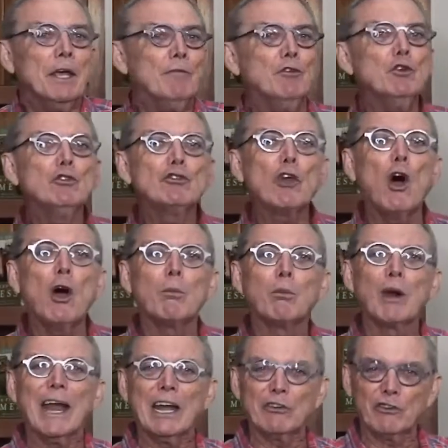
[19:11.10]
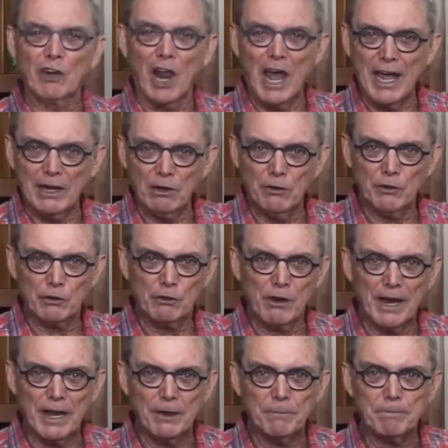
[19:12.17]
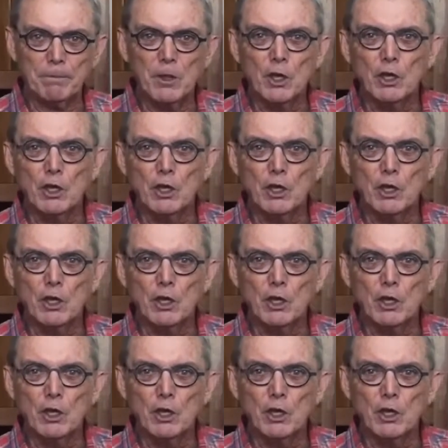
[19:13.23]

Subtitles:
If you saw a branch lying on the ground,